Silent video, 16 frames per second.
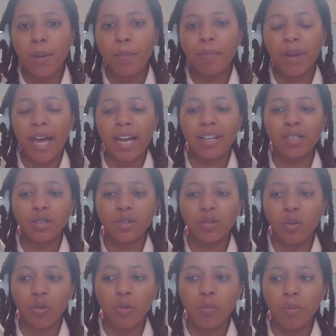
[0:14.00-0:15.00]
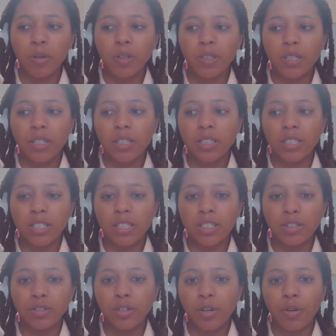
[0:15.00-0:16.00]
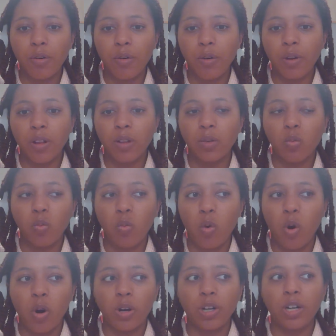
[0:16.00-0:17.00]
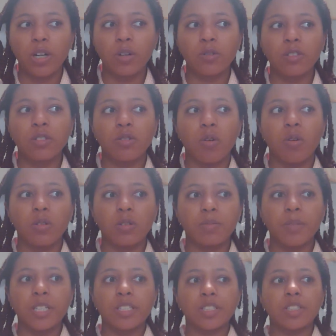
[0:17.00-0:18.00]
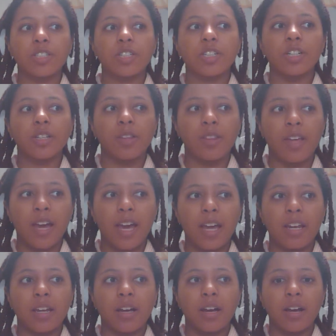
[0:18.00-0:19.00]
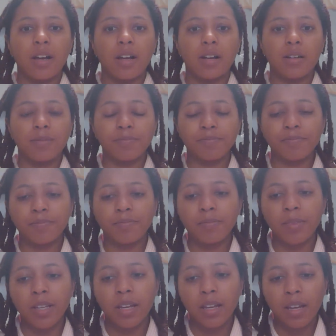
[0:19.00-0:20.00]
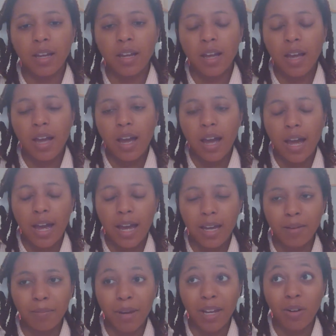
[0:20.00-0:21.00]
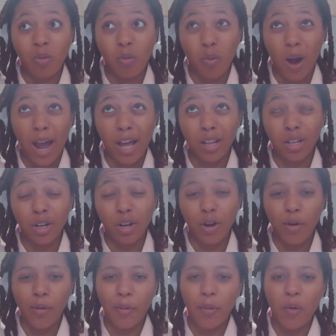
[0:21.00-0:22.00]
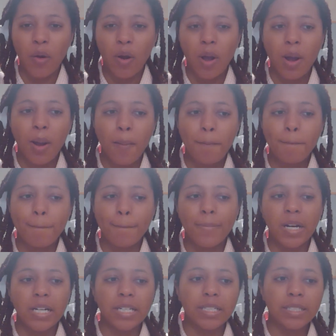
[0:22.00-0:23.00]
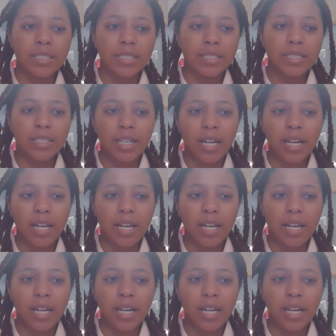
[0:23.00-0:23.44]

black soap, tea tree oil, and water. It was an old mixture that I had made a while ago, but